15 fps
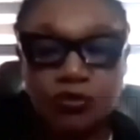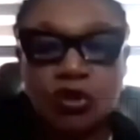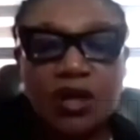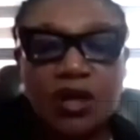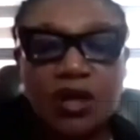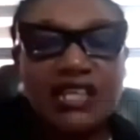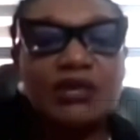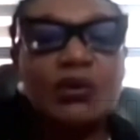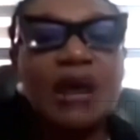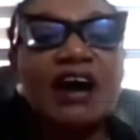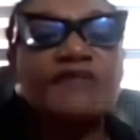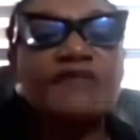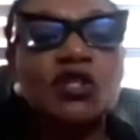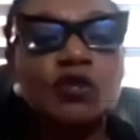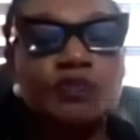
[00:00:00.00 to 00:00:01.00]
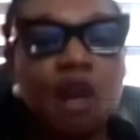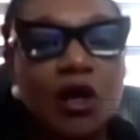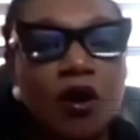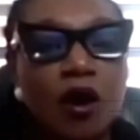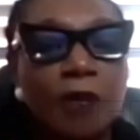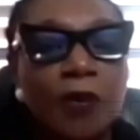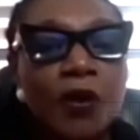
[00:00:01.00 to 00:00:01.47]
The only thing, we have to speak
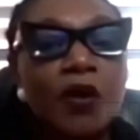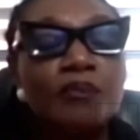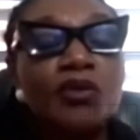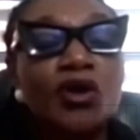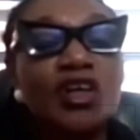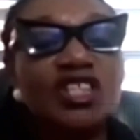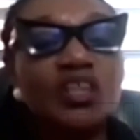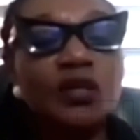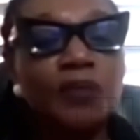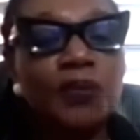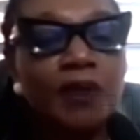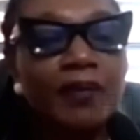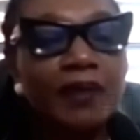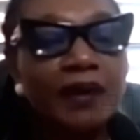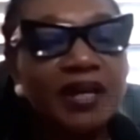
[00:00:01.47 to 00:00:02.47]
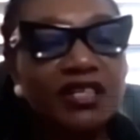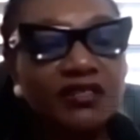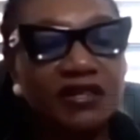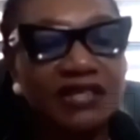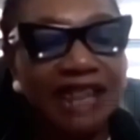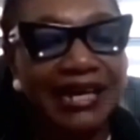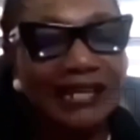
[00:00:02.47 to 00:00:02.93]
up, because the problem in
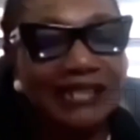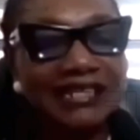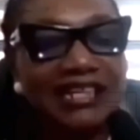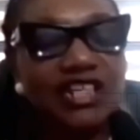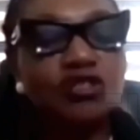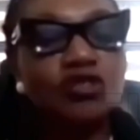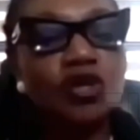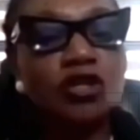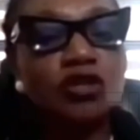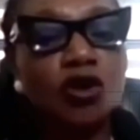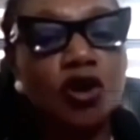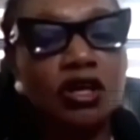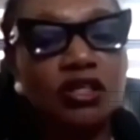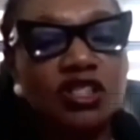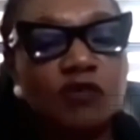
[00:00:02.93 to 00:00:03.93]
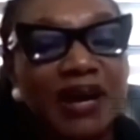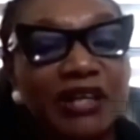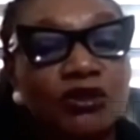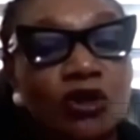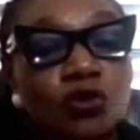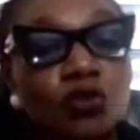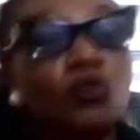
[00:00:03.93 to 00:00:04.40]
society is not caused by
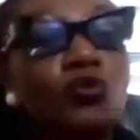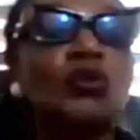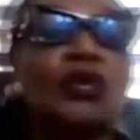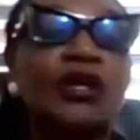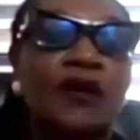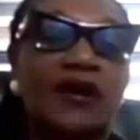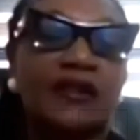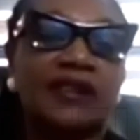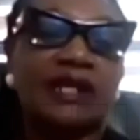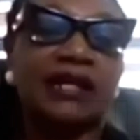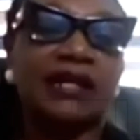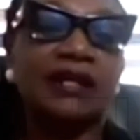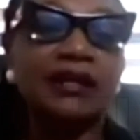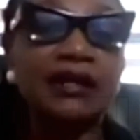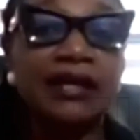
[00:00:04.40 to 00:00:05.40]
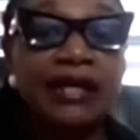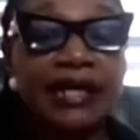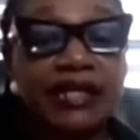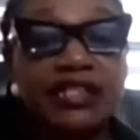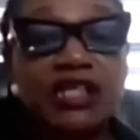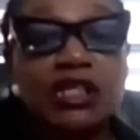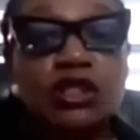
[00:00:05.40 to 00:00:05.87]
those who do the wrong thing.
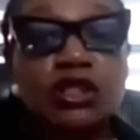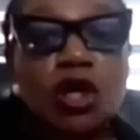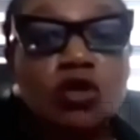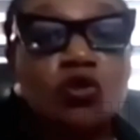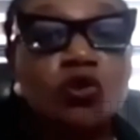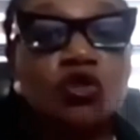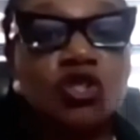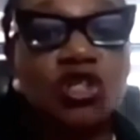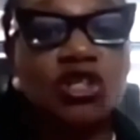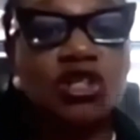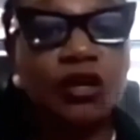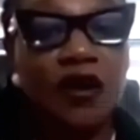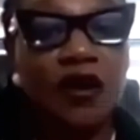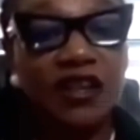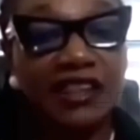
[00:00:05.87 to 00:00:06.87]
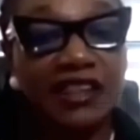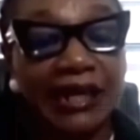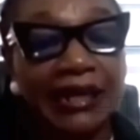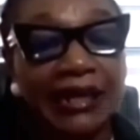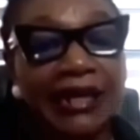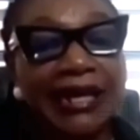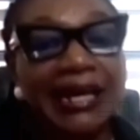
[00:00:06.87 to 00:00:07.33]
It is those who do the wrong
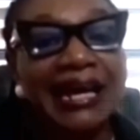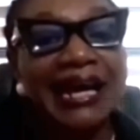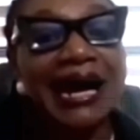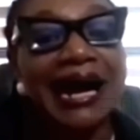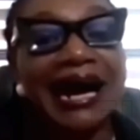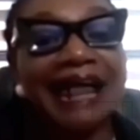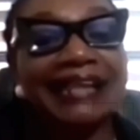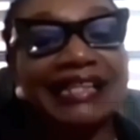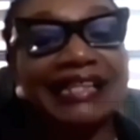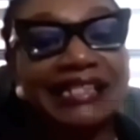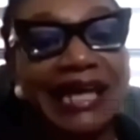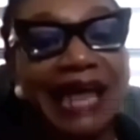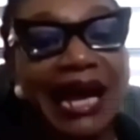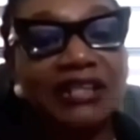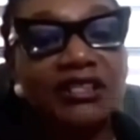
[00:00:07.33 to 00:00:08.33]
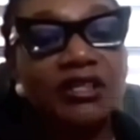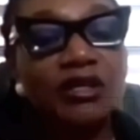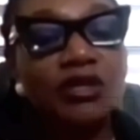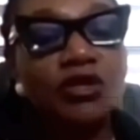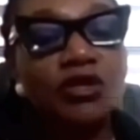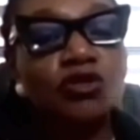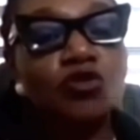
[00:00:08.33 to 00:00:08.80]
thing and decide
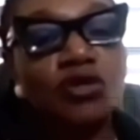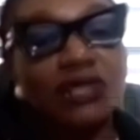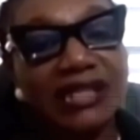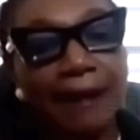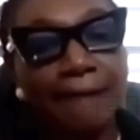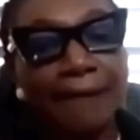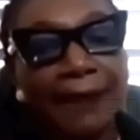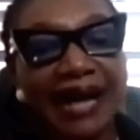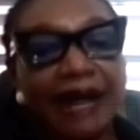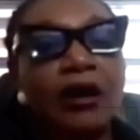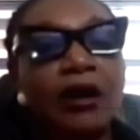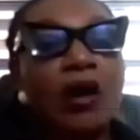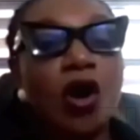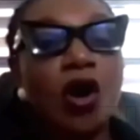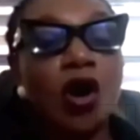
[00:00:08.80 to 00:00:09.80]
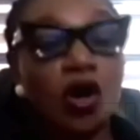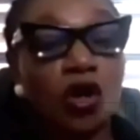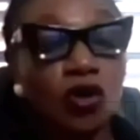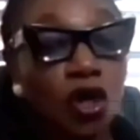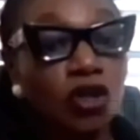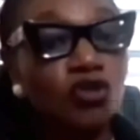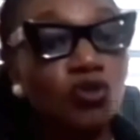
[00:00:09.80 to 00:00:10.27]
to stand by or
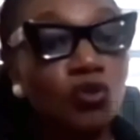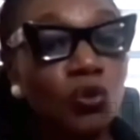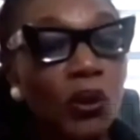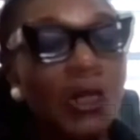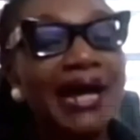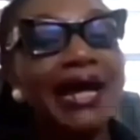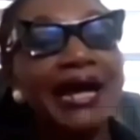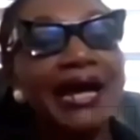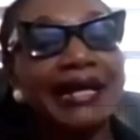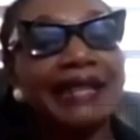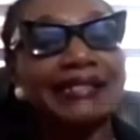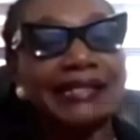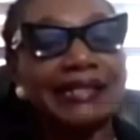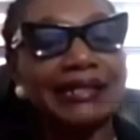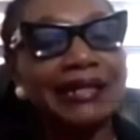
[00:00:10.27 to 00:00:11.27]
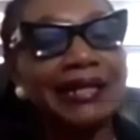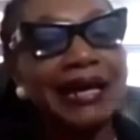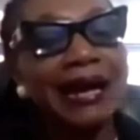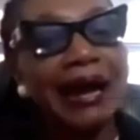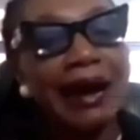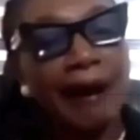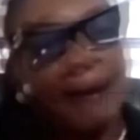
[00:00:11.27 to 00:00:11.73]
not do
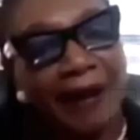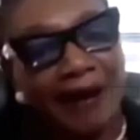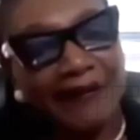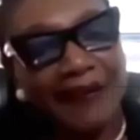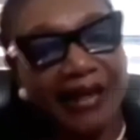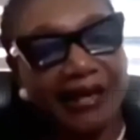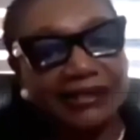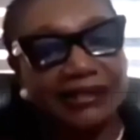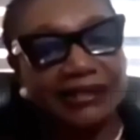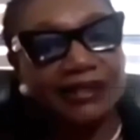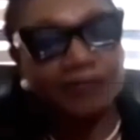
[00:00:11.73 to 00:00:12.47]
anything about that.